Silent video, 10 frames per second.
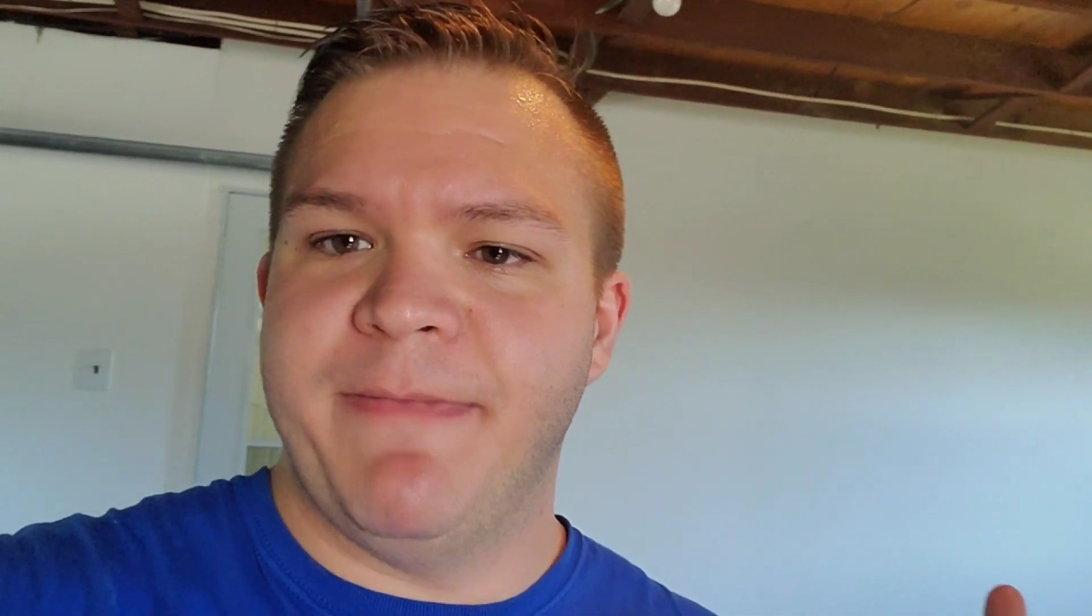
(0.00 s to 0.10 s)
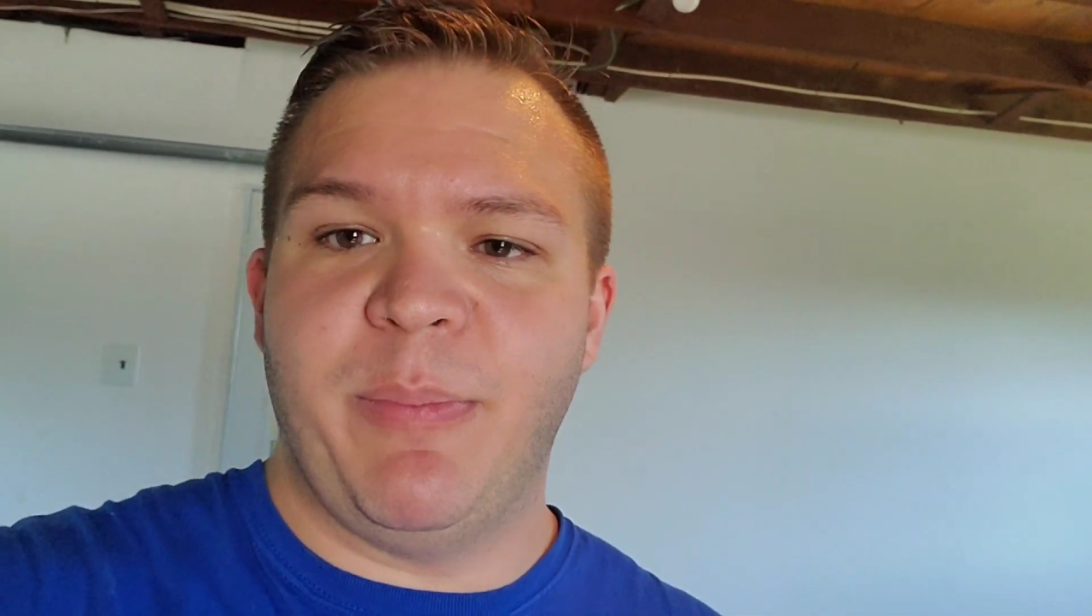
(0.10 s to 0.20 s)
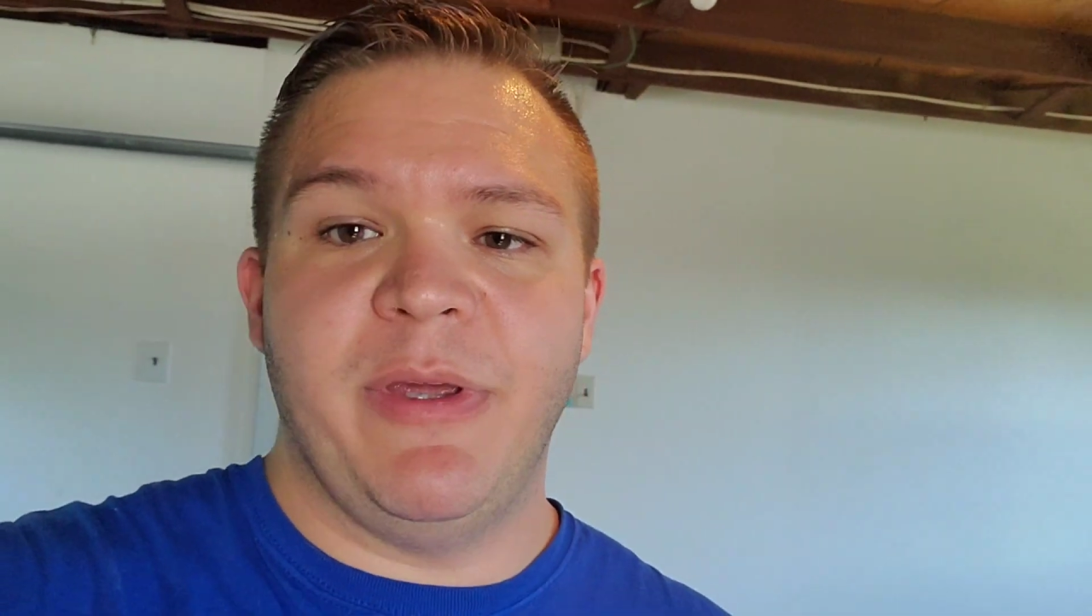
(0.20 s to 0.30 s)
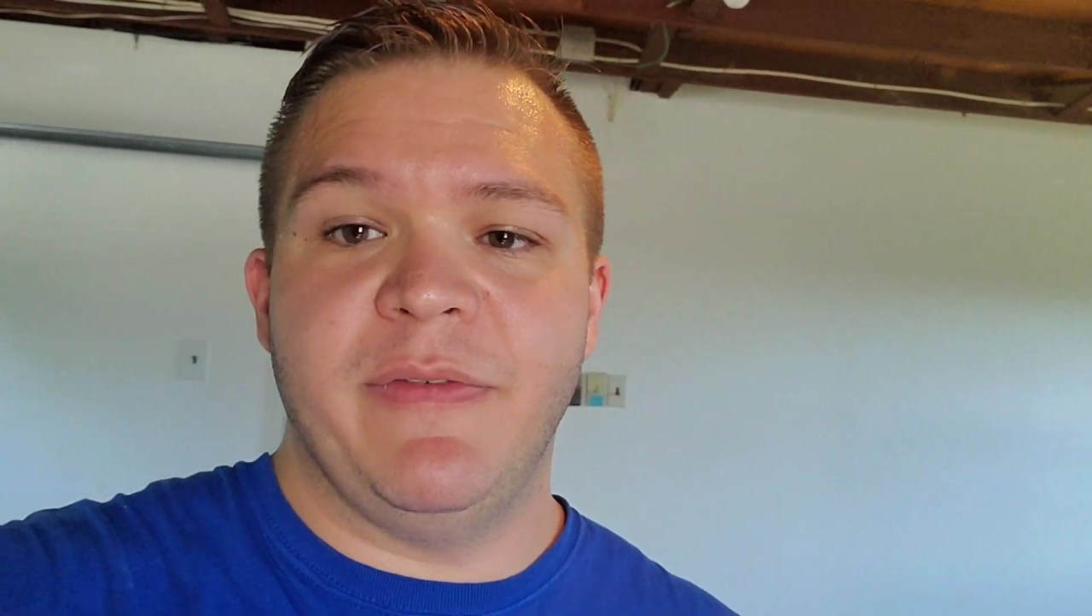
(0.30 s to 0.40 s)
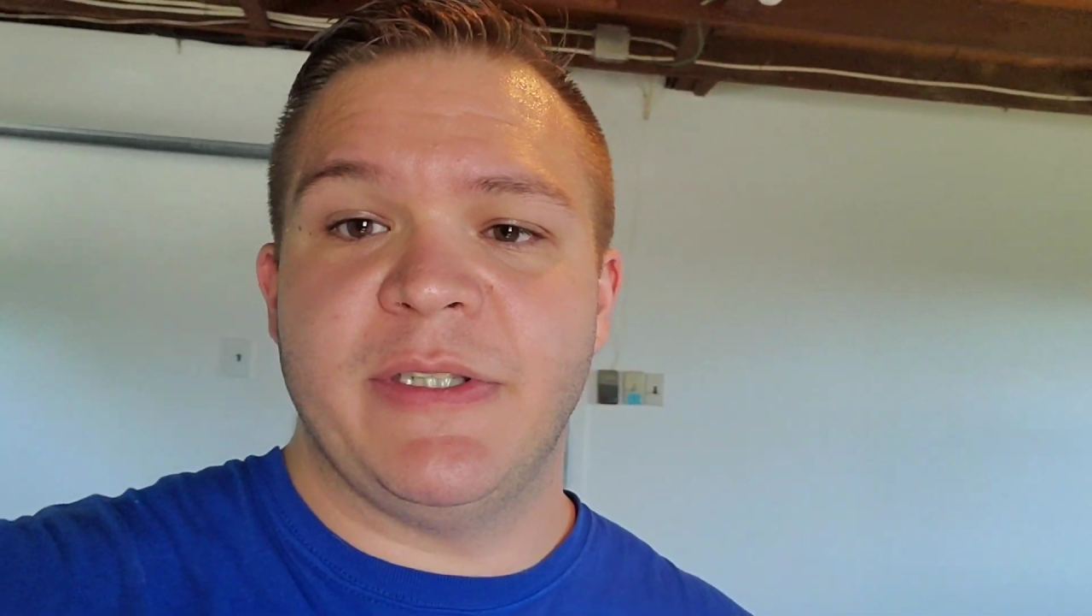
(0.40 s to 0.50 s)
a
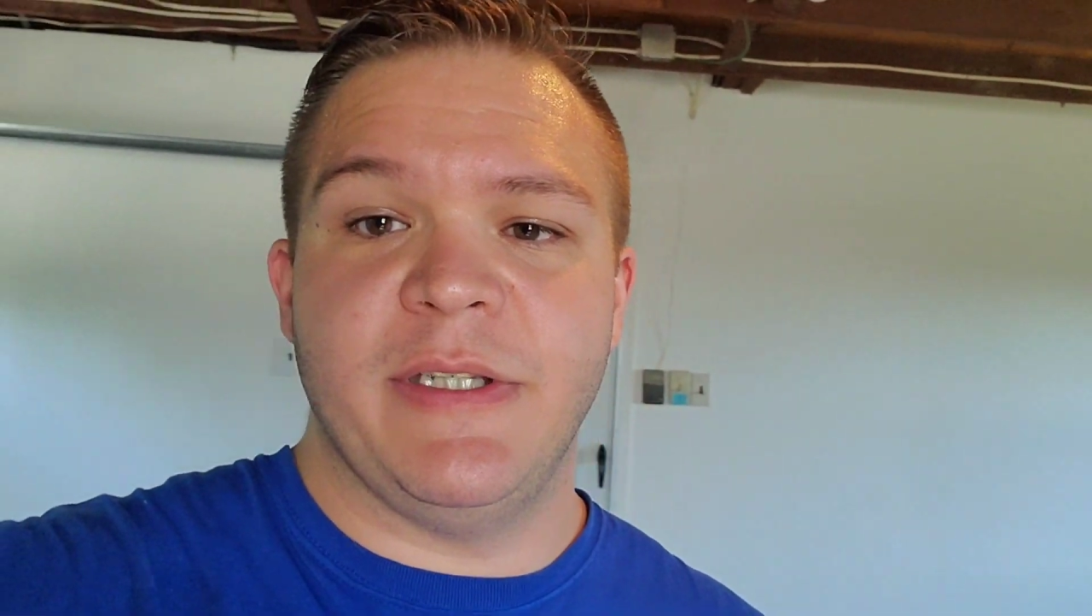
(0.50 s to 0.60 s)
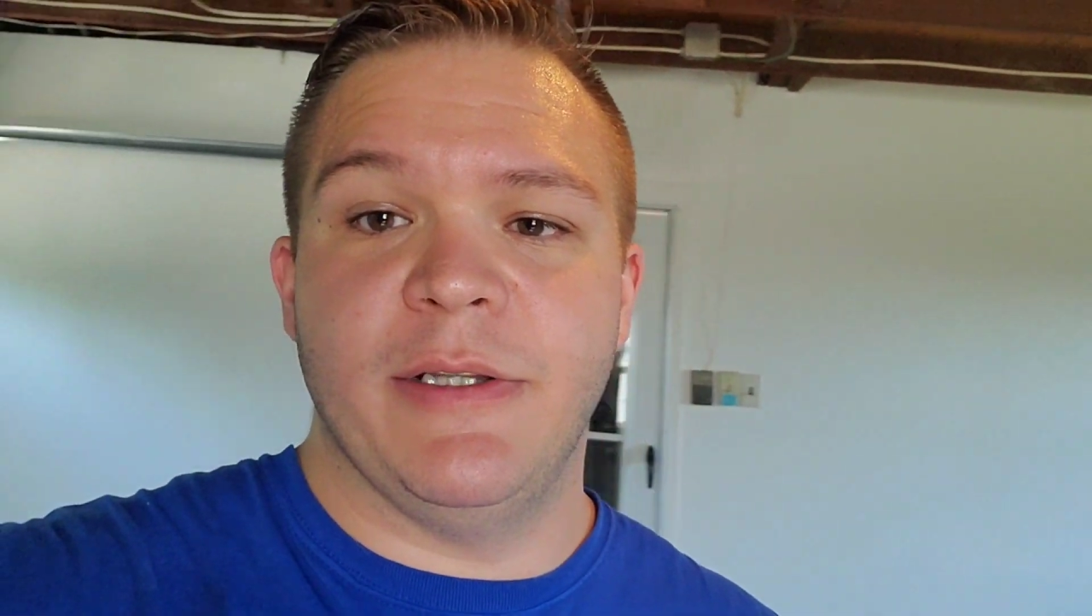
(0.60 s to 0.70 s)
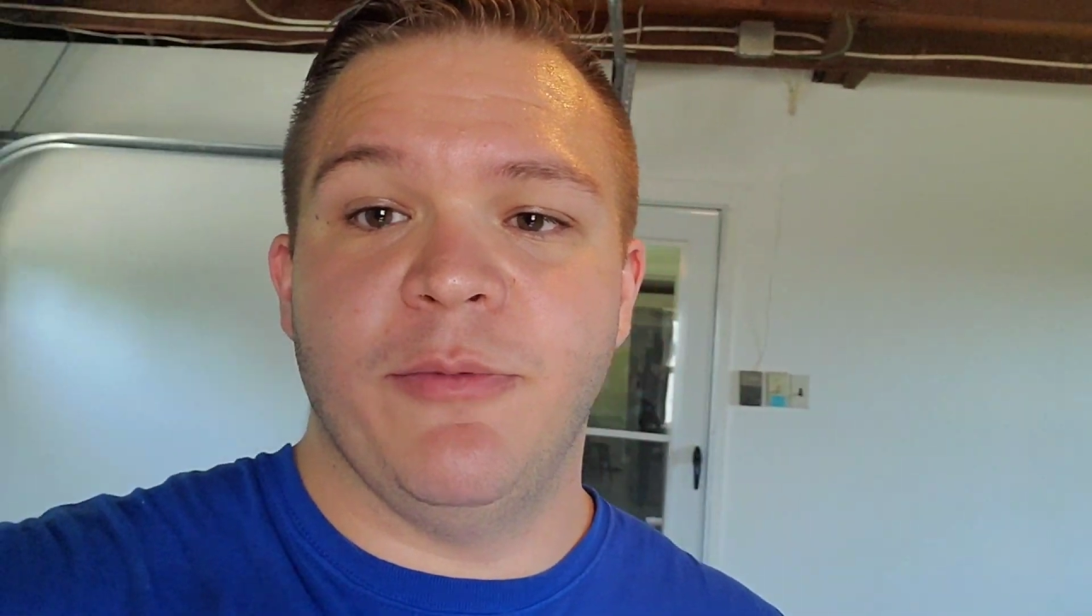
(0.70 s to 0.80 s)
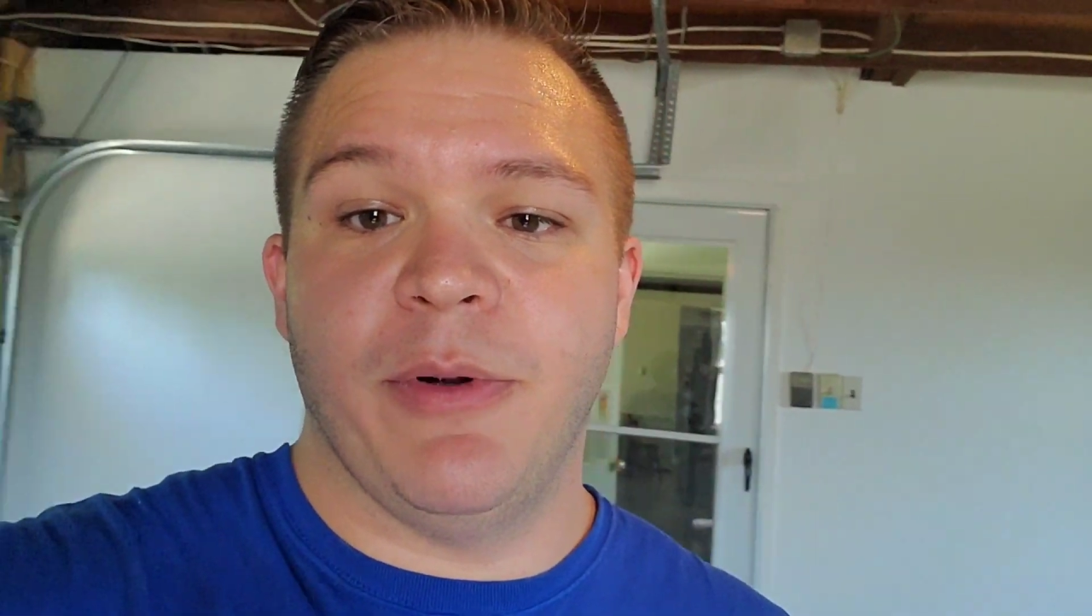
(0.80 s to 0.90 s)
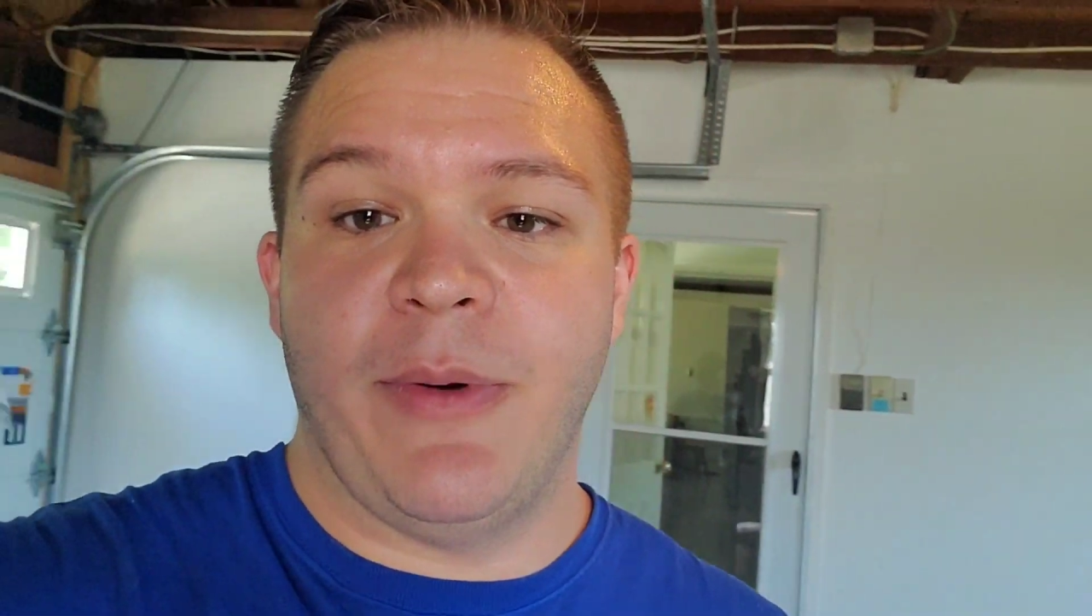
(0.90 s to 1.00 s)
PVC
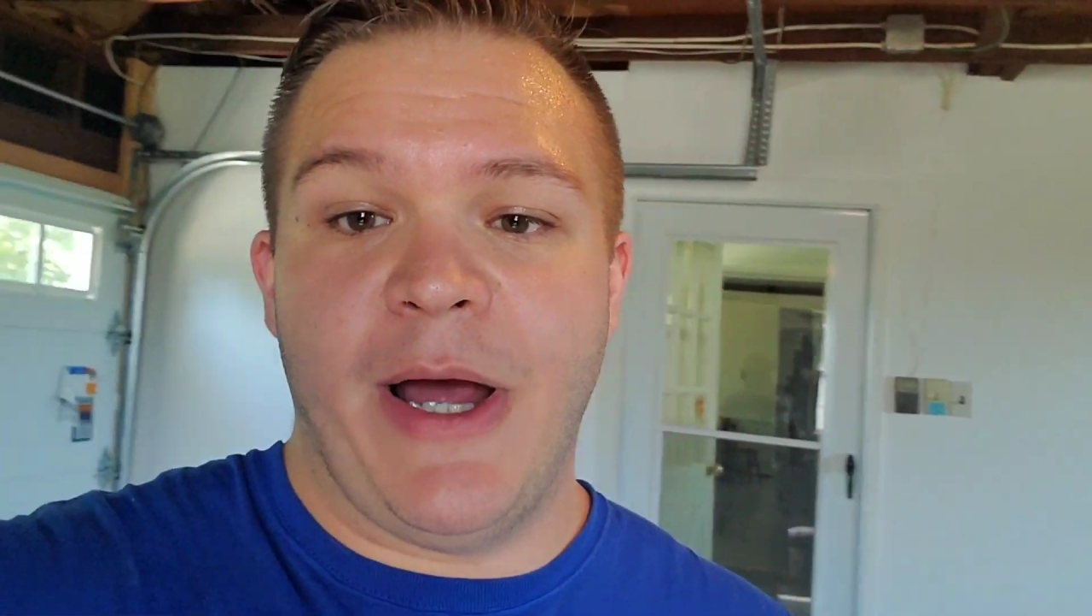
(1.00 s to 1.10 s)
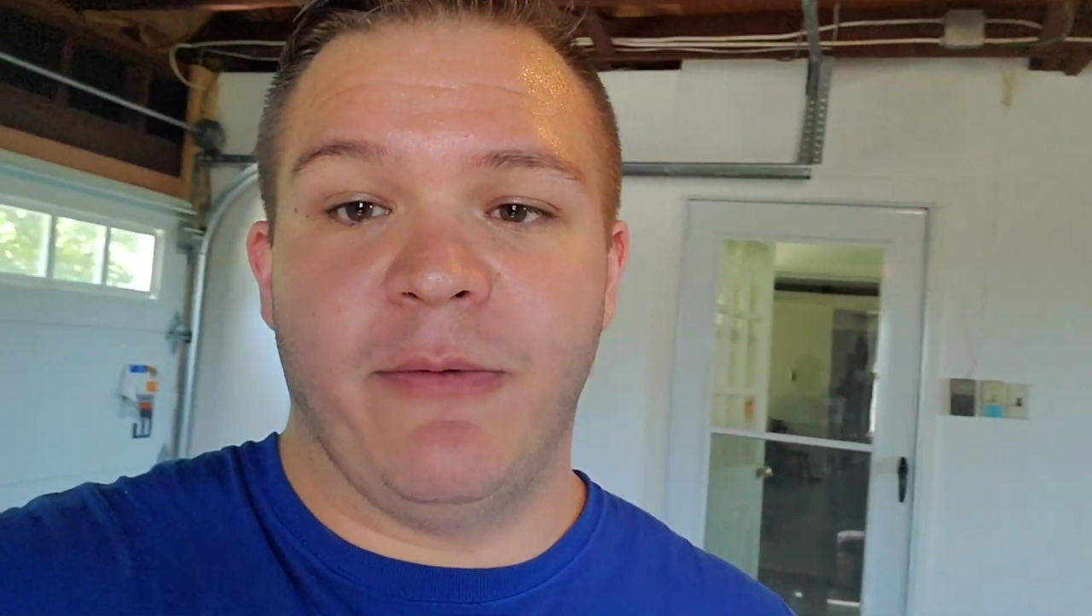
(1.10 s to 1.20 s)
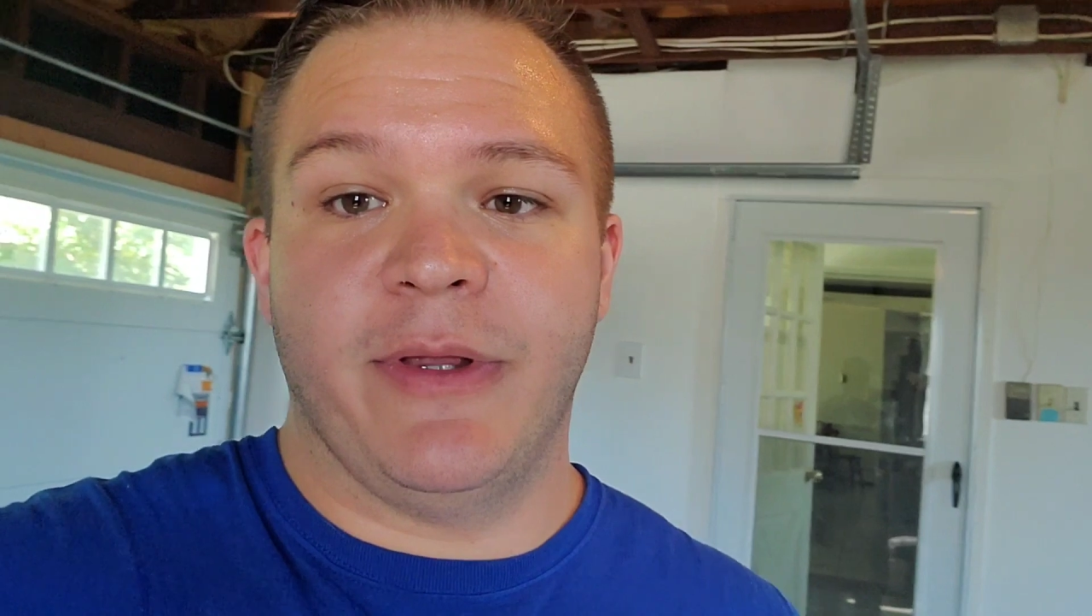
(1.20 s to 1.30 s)
loop around